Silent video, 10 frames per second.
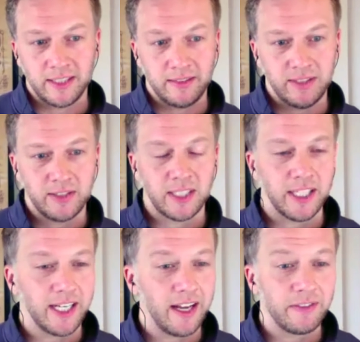you said
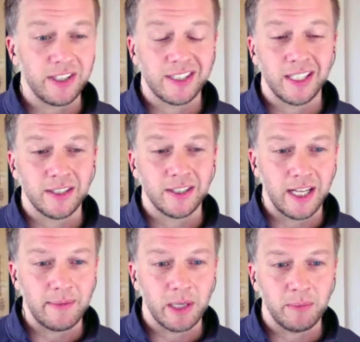like every single
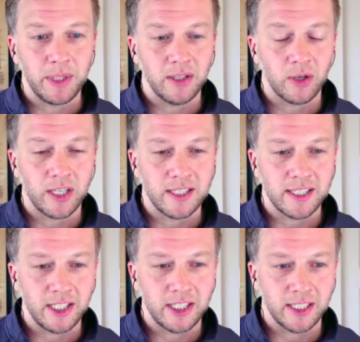MLB
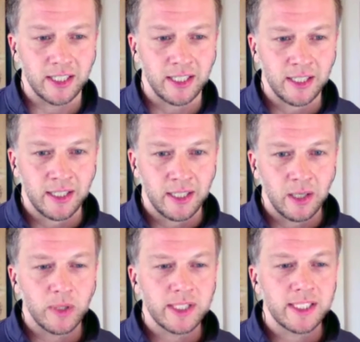organization.
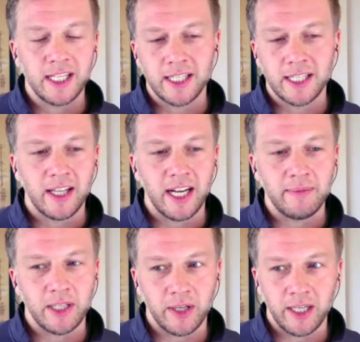What's kind of the
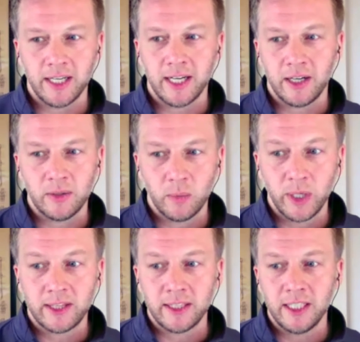climate right now
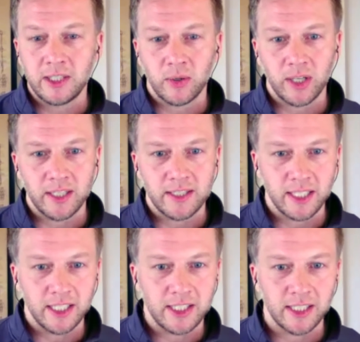with each
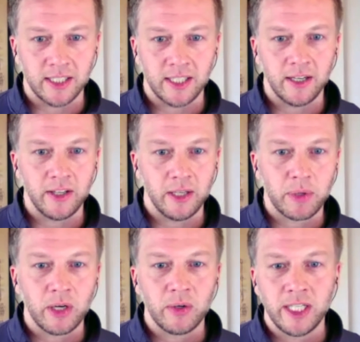organization? Are they
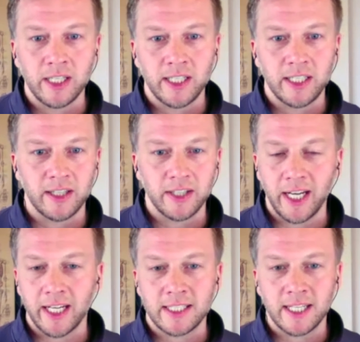pro needling? Are they
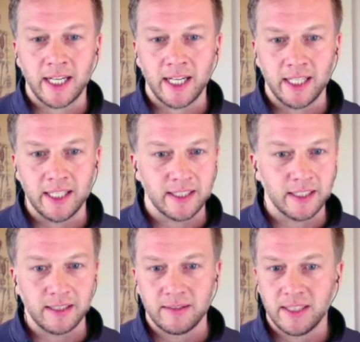anti? Is
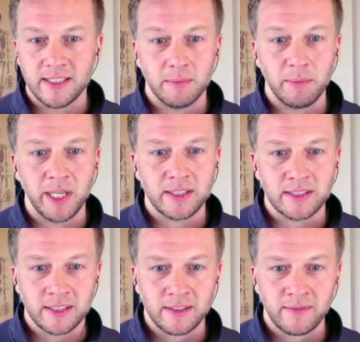it mixed?